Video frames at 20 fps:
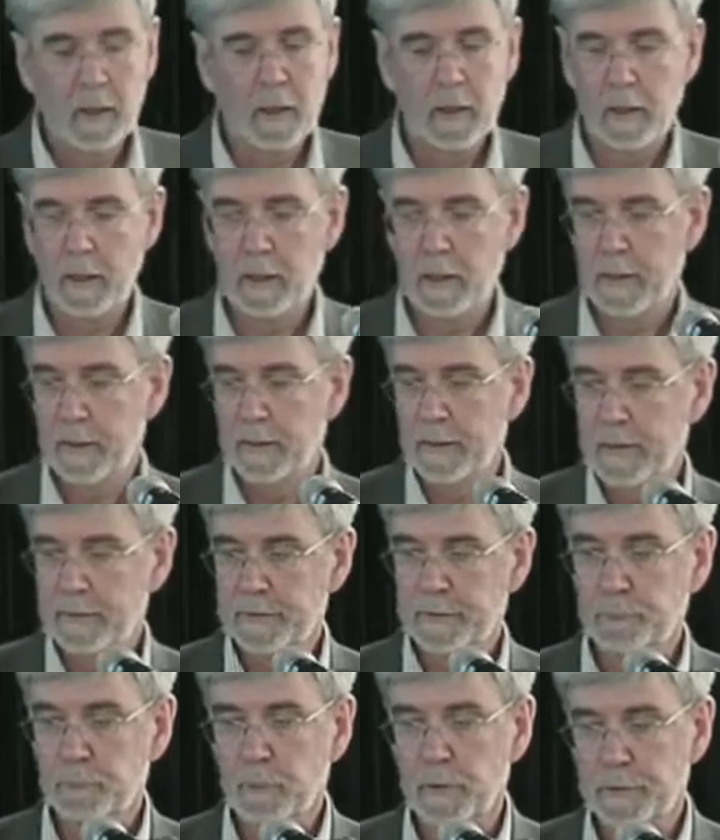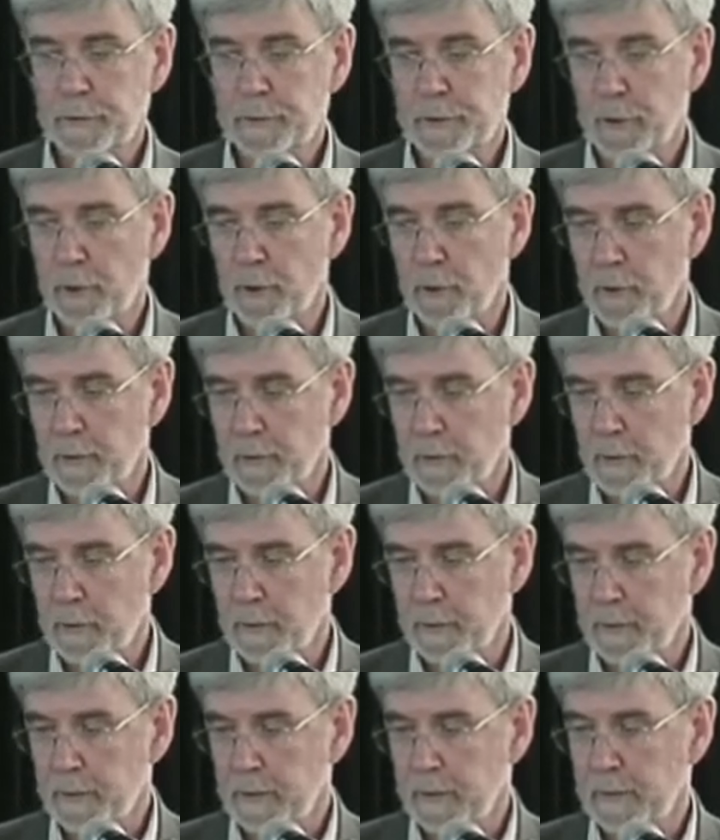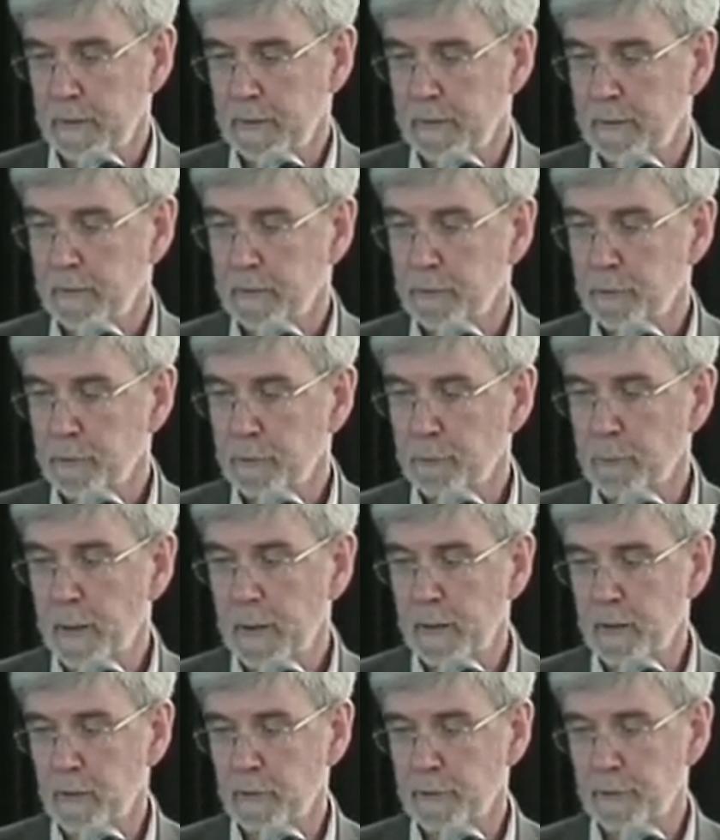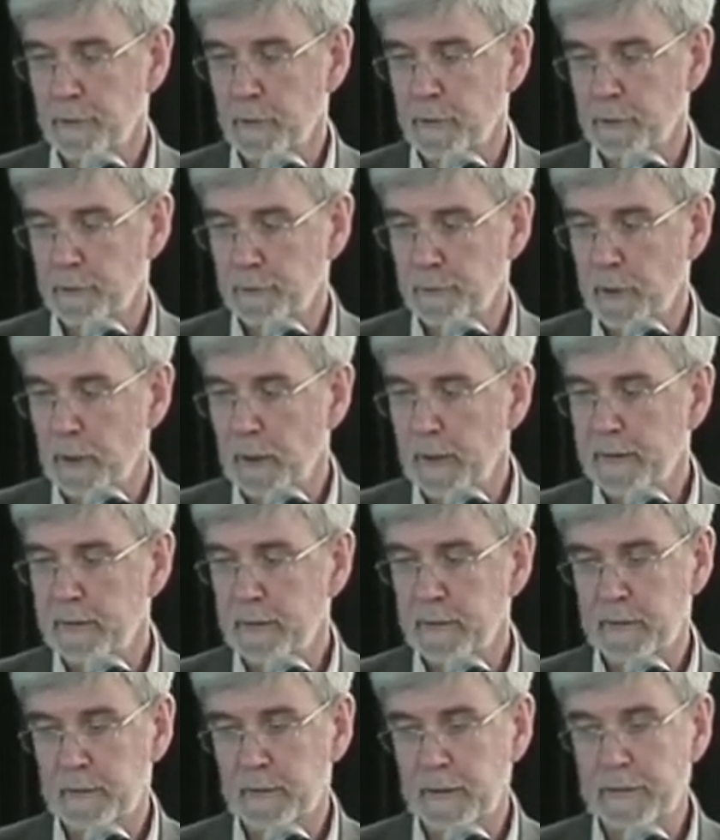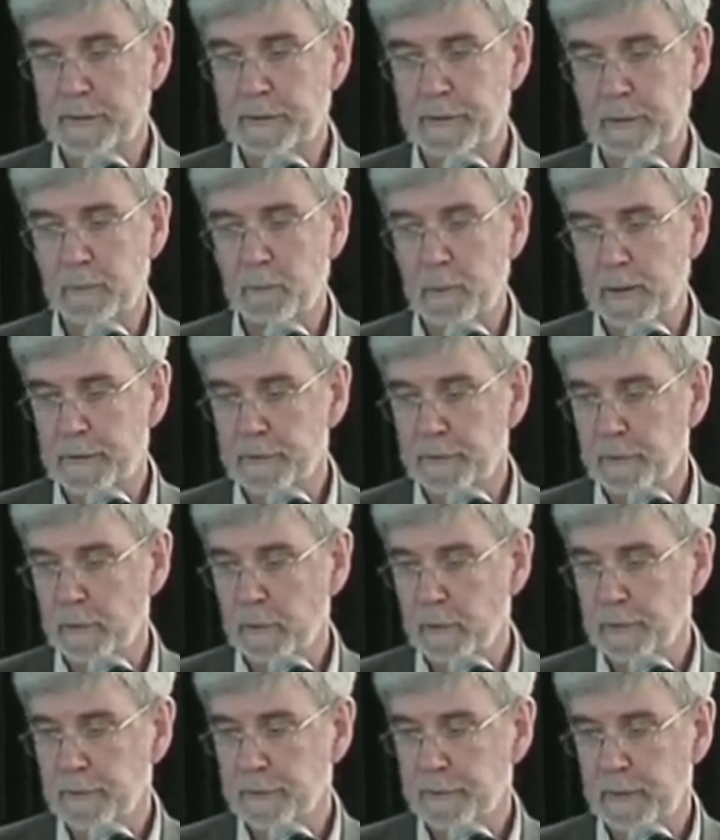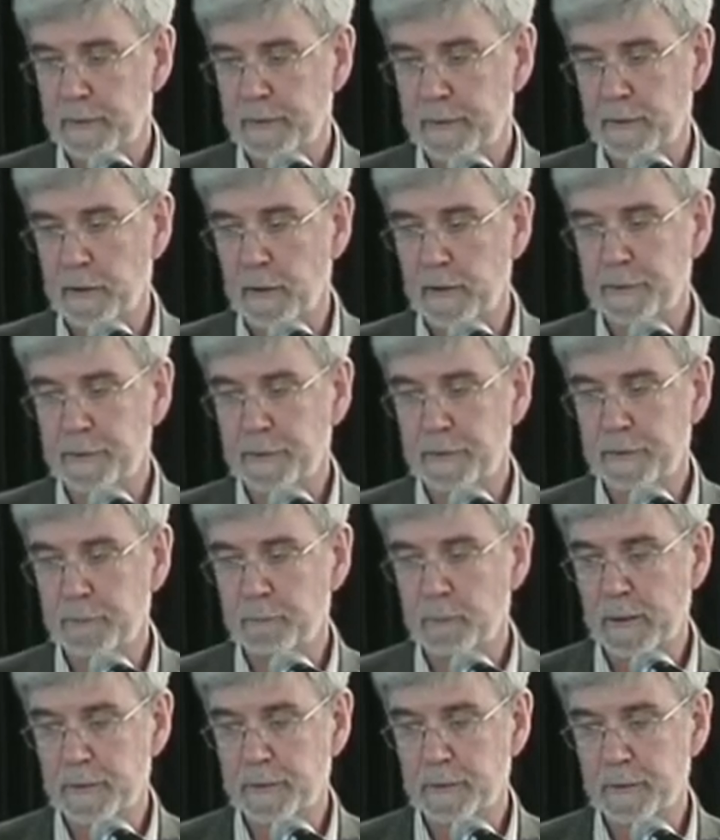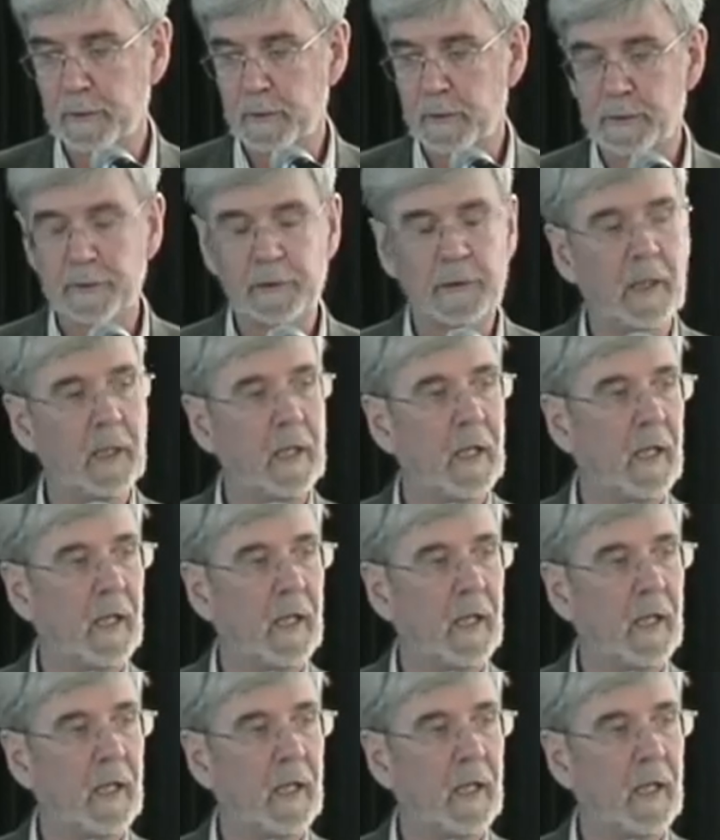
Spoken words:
And that's what's shown on the two panels on the right, the glacier mass loss and the ice sheet mass loss.